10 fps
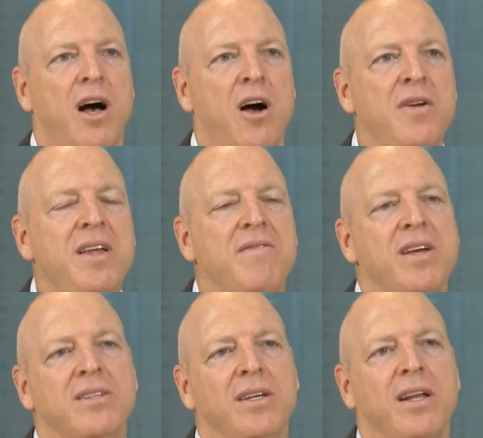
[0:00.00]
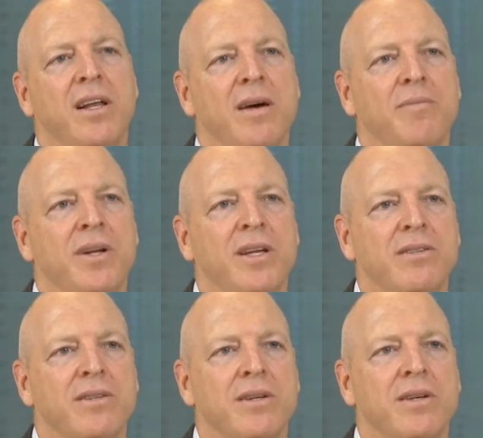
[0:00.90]
only investing in
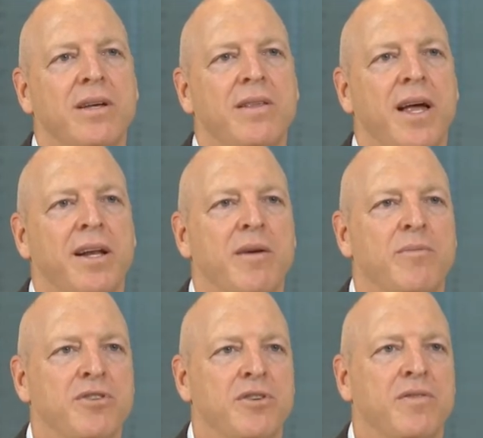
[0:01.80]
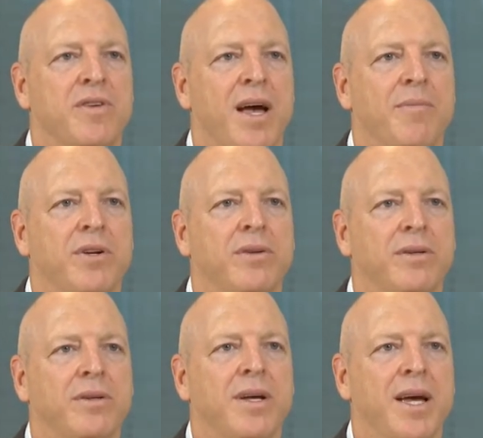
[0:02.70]
companies that can preserve capital
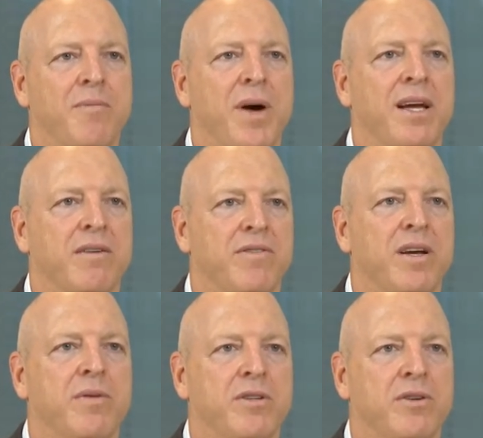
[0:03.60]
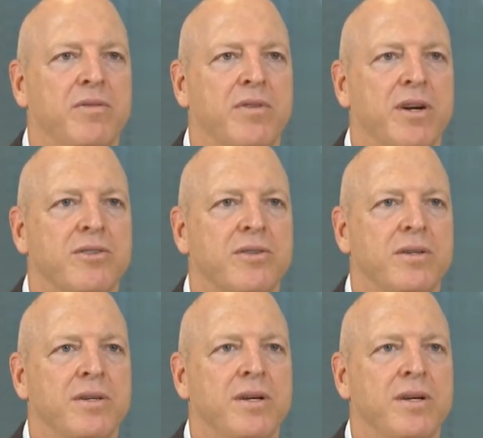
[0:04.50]
and make a fair return for us.